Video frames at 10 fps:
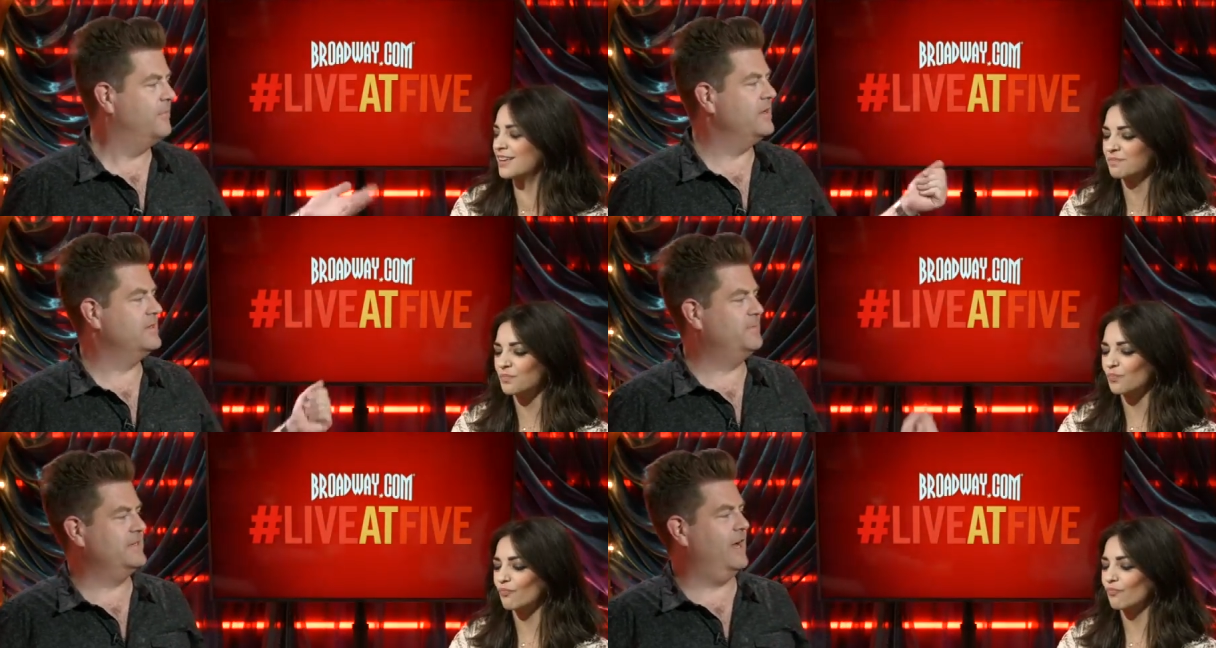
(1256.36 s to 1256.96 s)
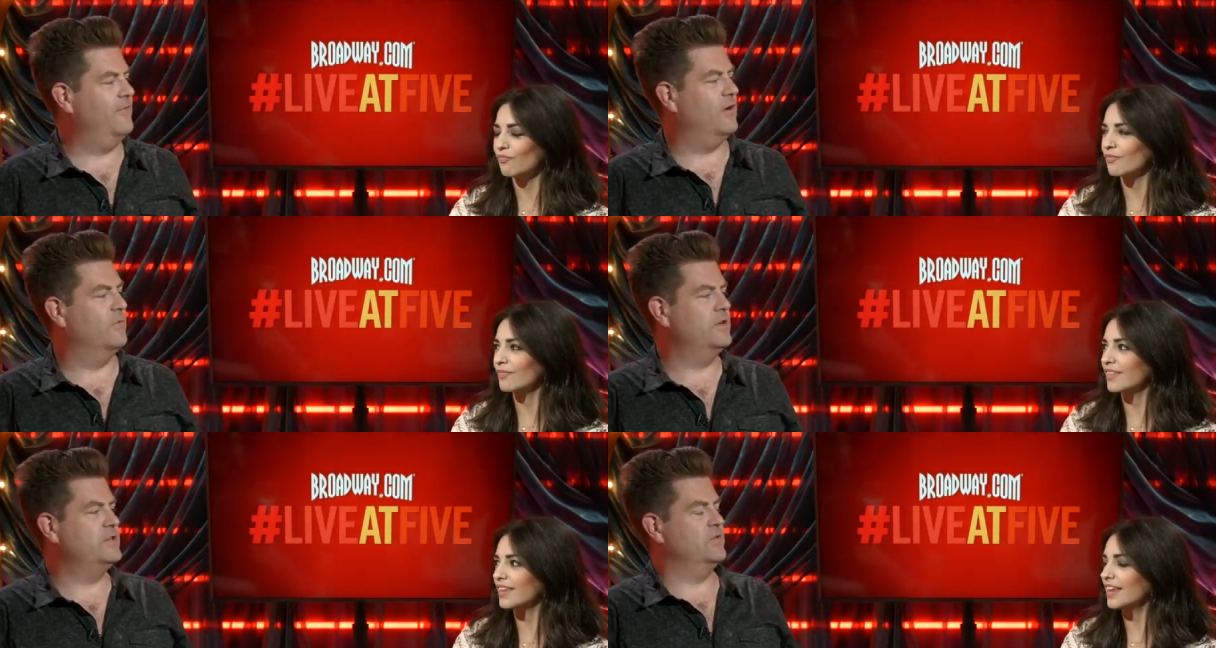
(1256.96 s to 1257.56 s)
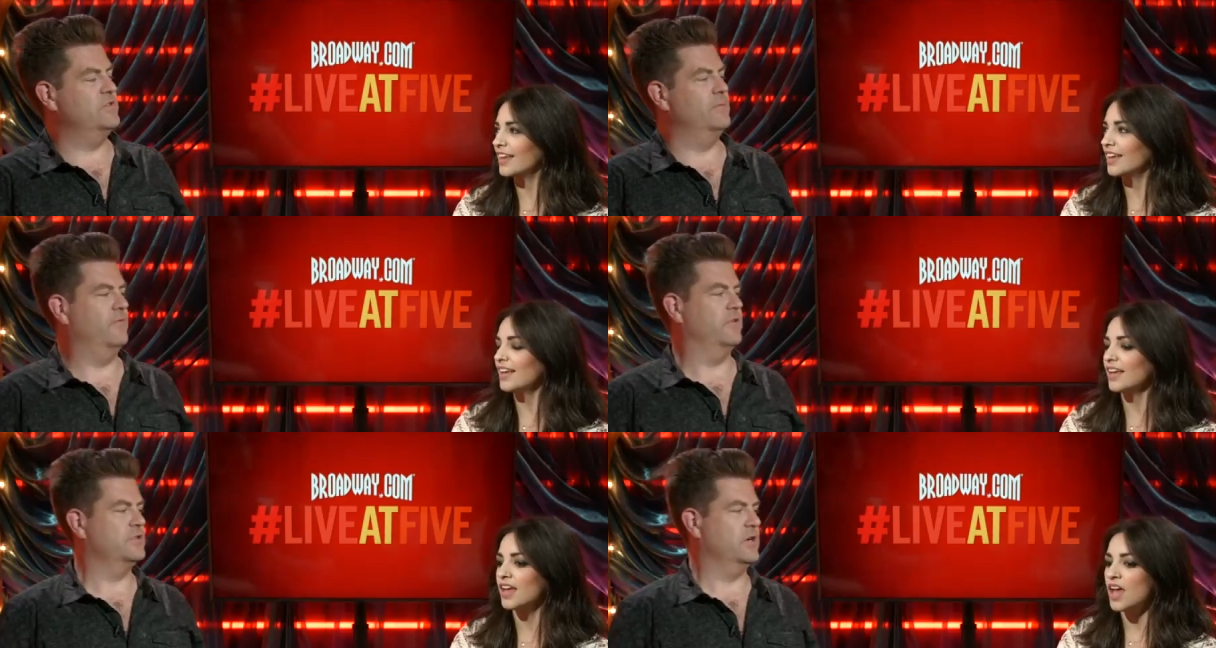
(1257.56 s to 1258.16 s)
Speaker 1: but but tell everyone what do you do
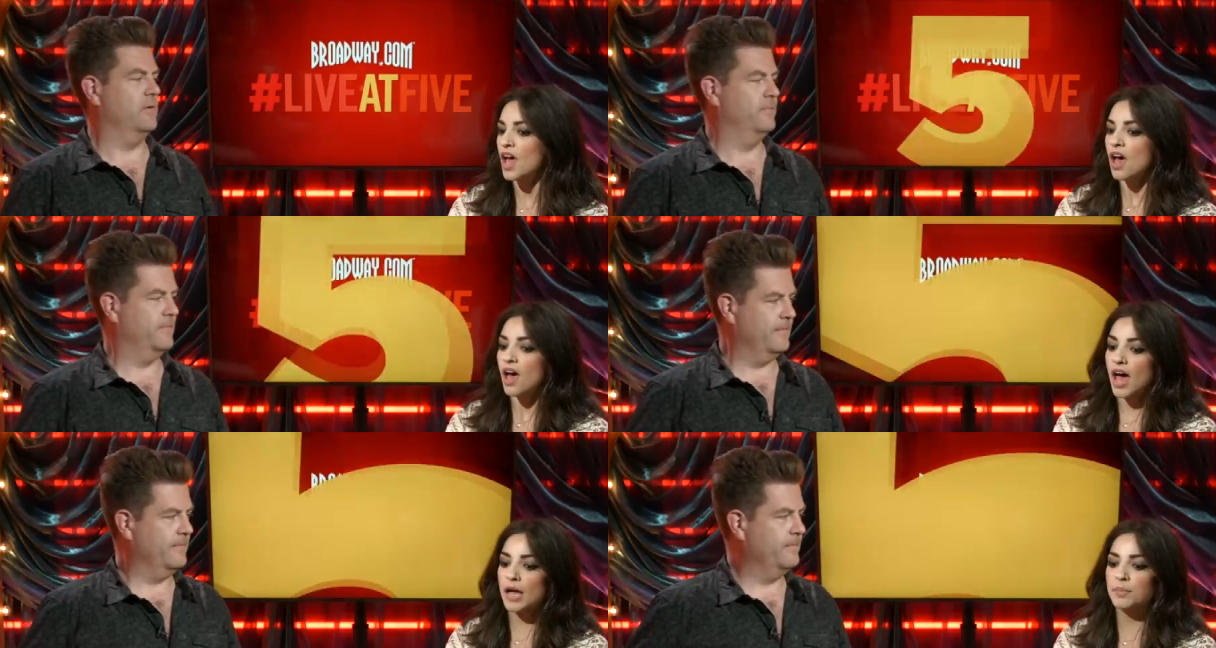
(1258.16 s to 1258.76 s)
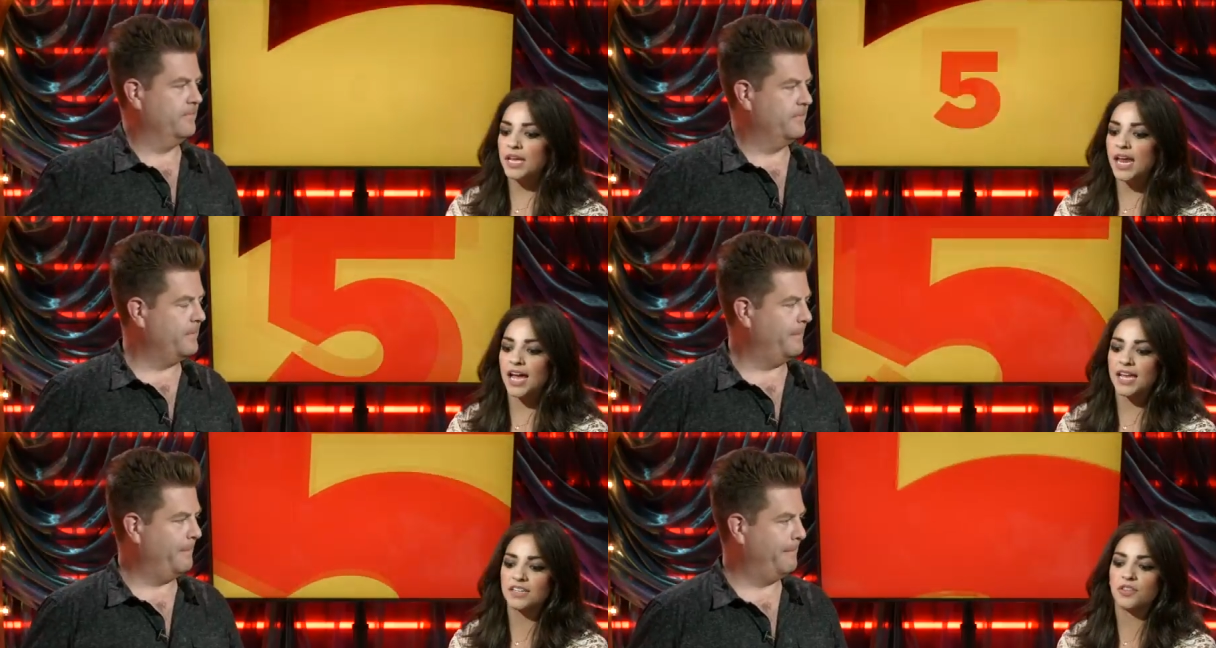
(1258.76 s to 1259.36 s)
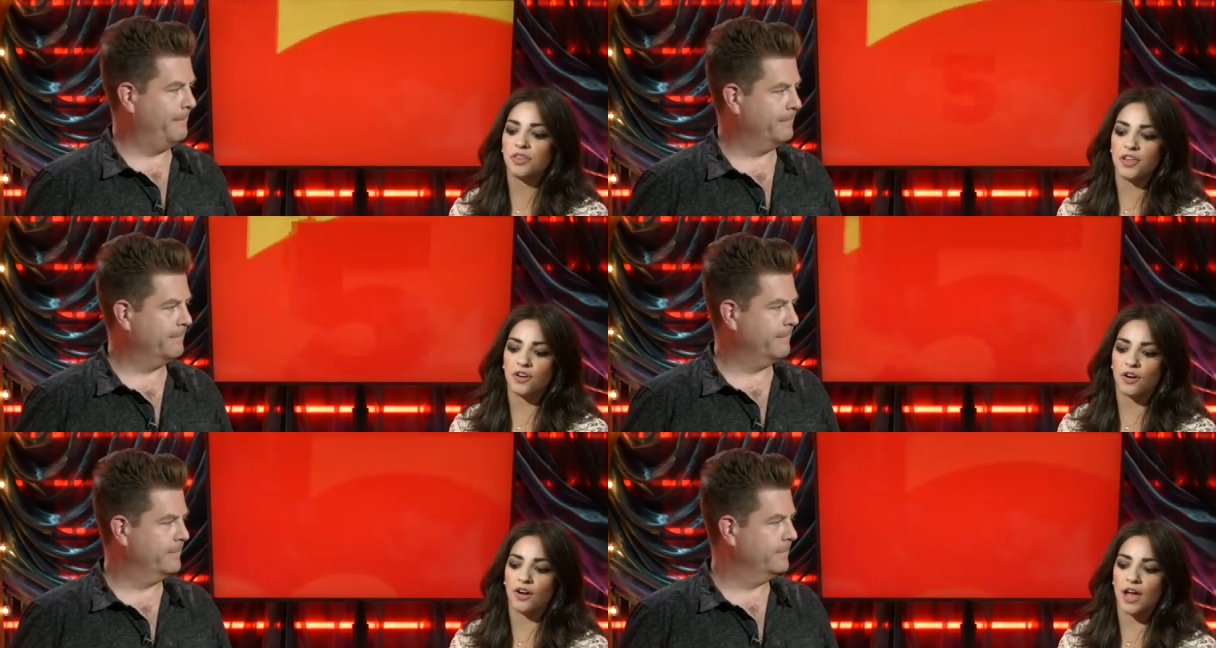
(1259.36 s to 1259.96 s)
before the show?
Speaker 2: I mean, I get to the
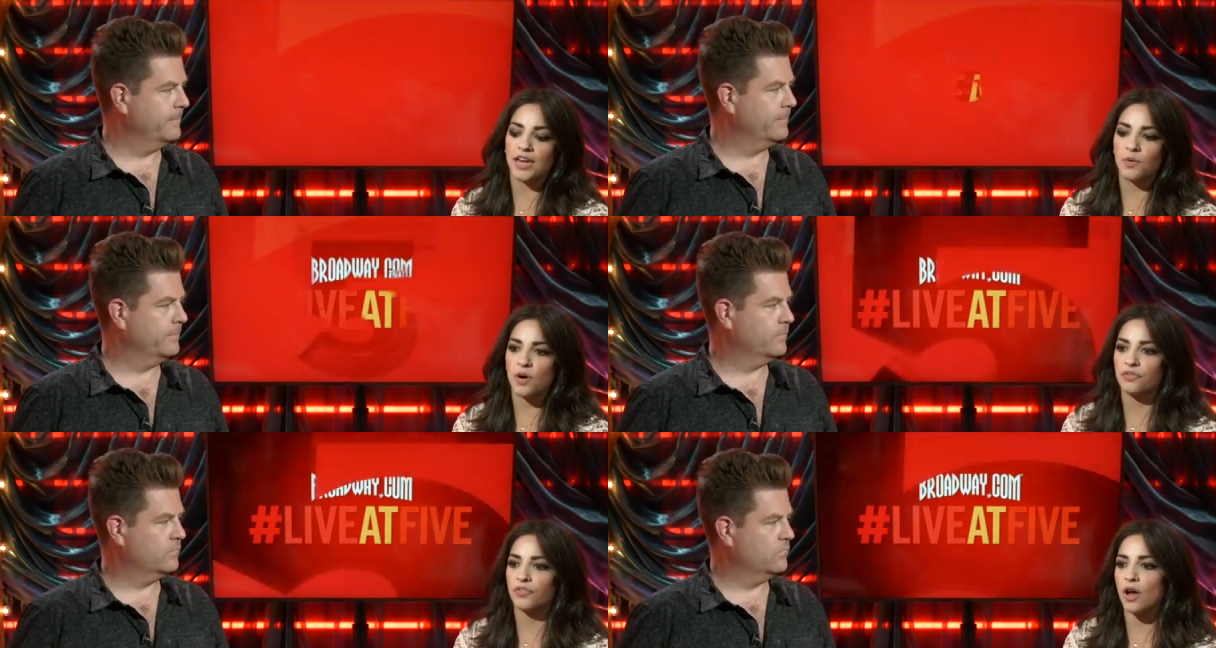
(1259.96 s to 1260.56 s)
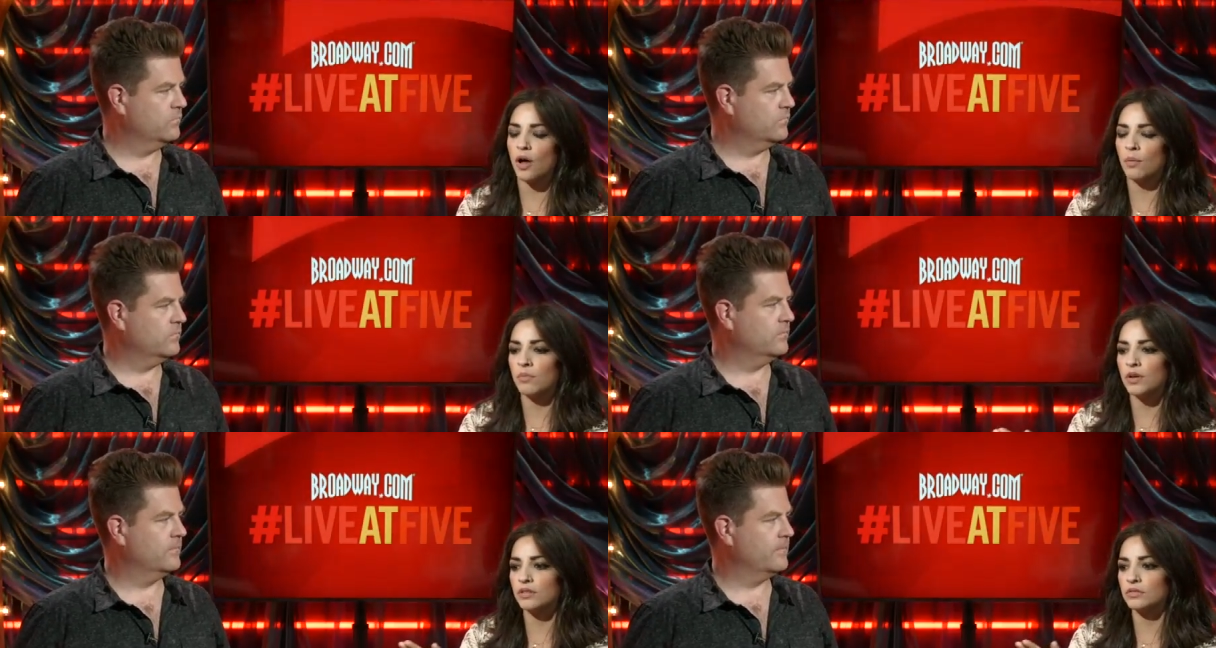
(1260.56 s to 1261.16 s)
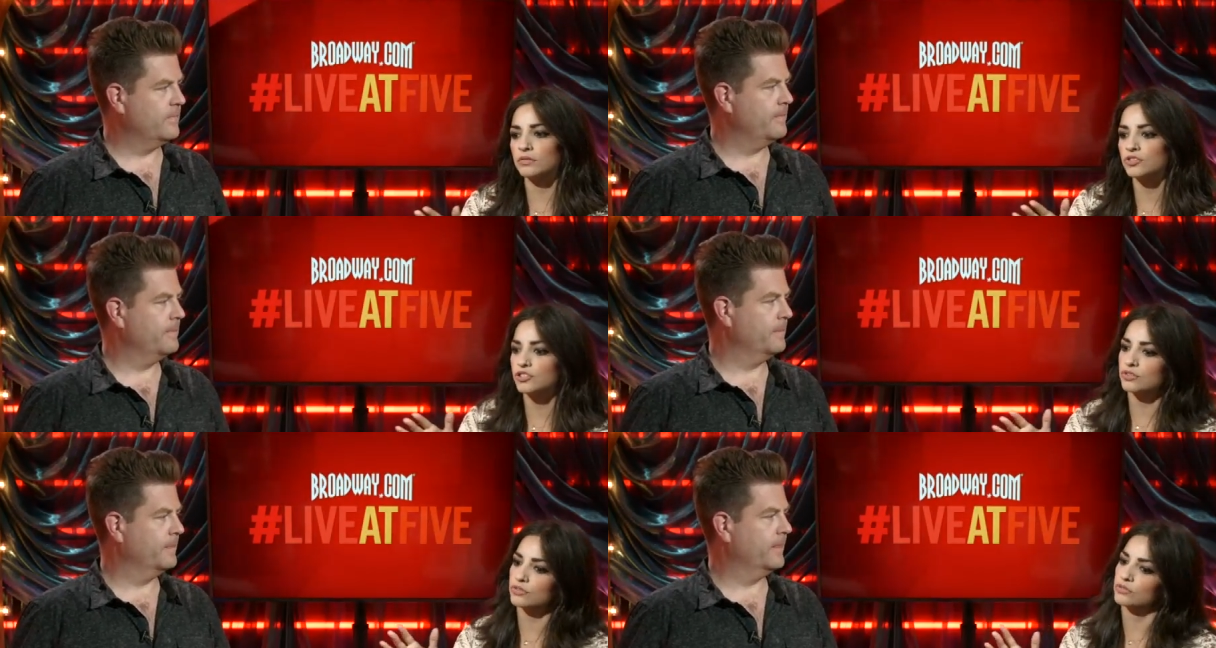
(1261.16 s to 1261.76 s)
theater anywhere from
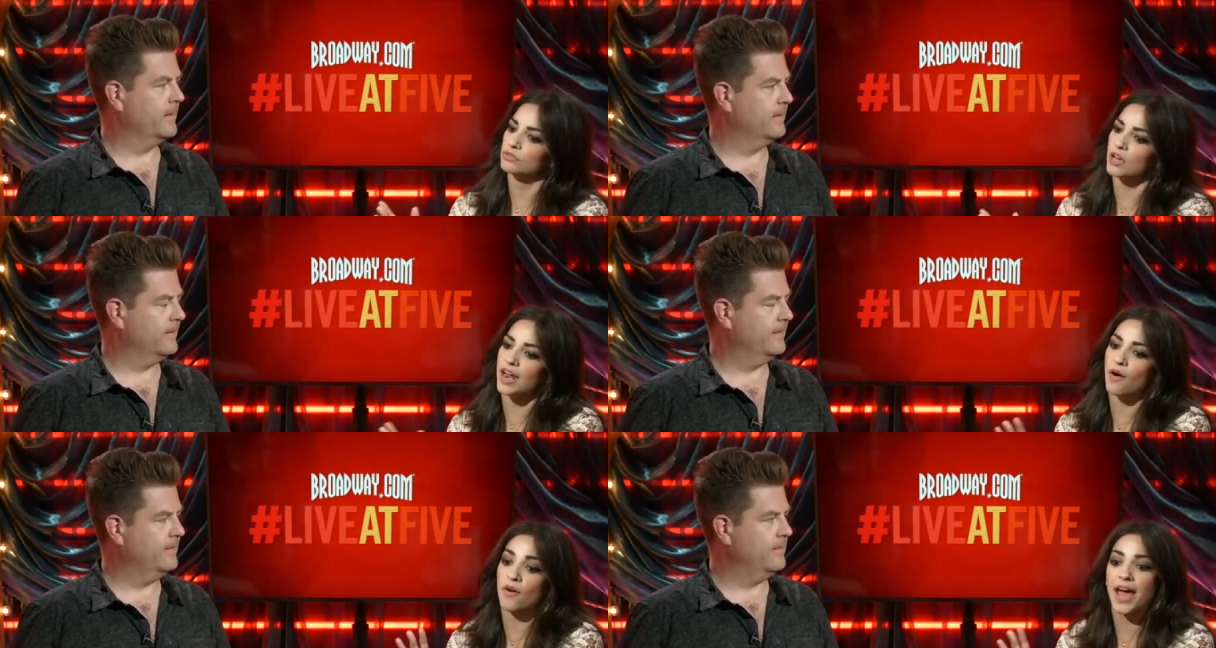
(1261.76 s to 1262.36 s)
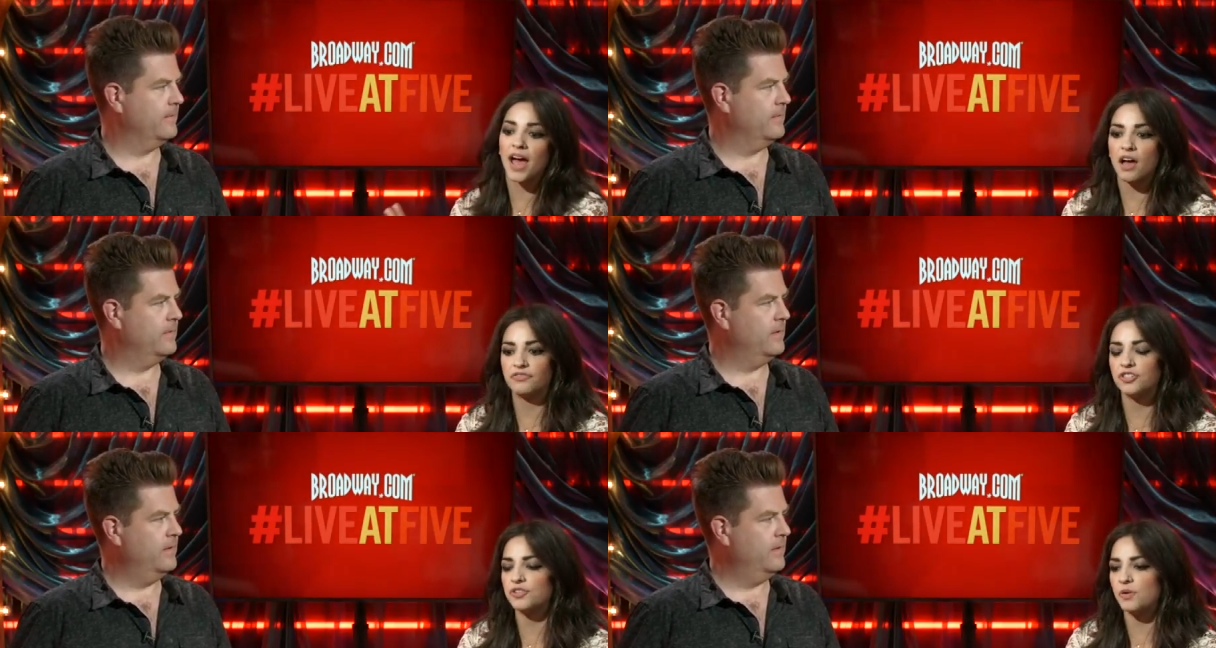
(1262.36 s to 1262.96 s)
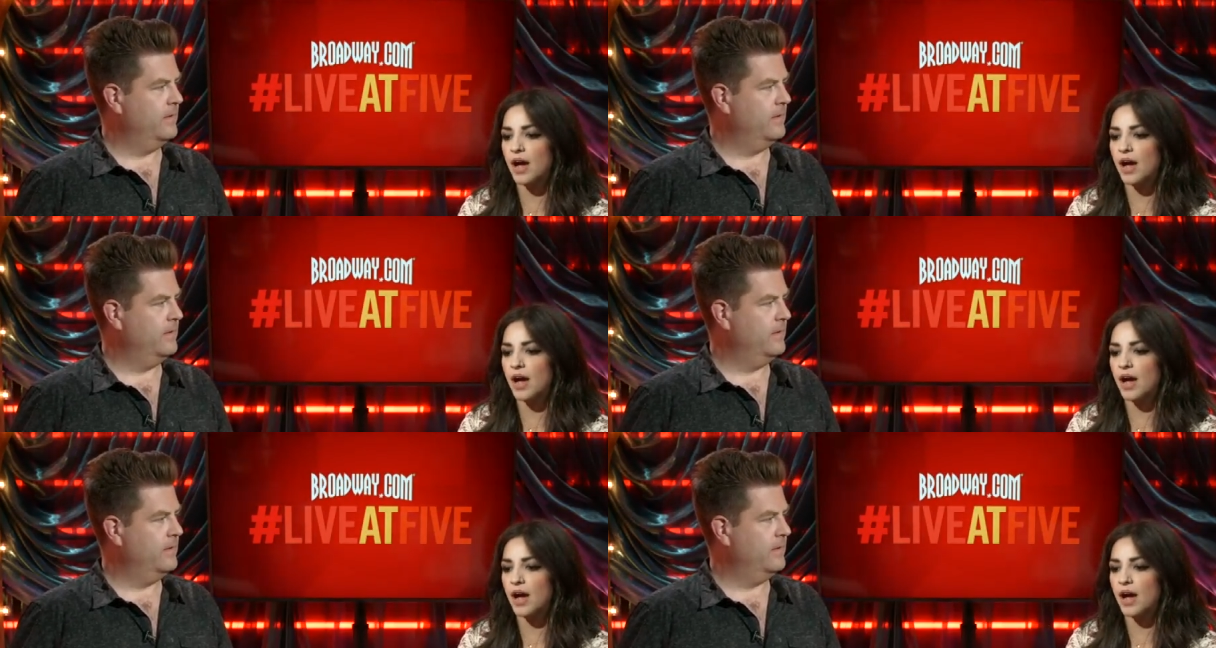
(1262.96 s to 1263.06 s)
an hour and a half to two